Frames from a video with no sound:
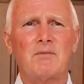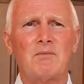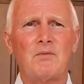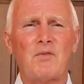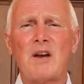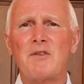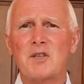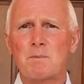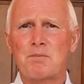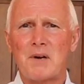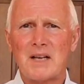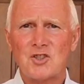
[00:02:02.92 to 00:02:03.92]
various
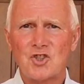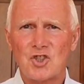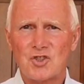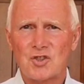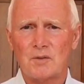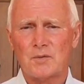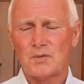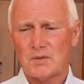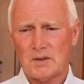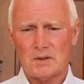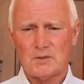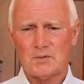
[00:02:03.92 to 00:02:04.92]
branches
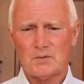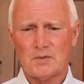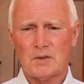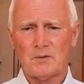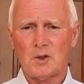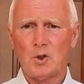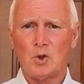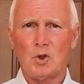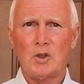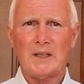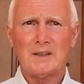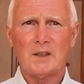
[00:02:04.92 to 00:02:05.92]
of
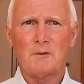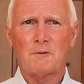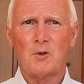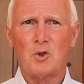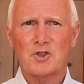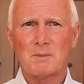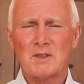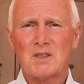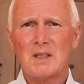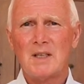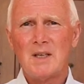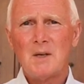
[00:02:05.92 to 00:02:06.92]
law and
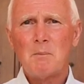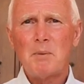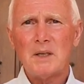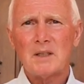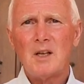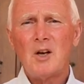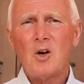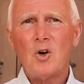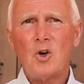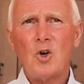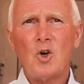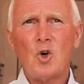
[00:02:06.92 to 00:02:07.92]
enforcement, but
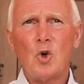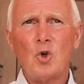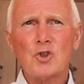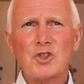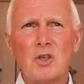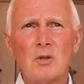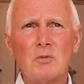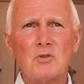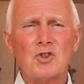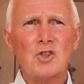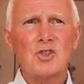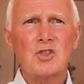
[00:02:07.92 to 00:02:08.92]
also
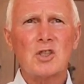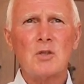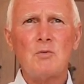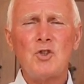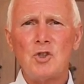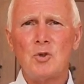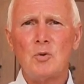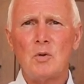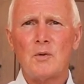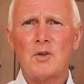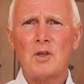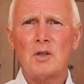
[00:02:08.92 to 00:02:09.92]
just to
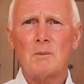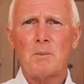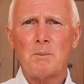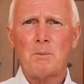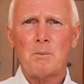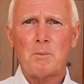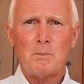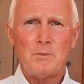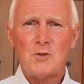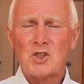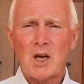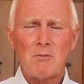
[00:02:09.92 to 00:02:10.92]
you, the
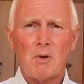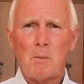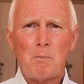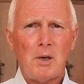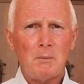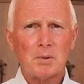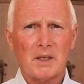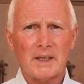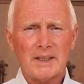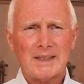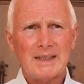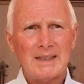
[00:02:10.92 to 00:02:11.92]
general
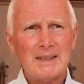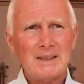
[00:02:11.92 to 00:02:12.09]
public,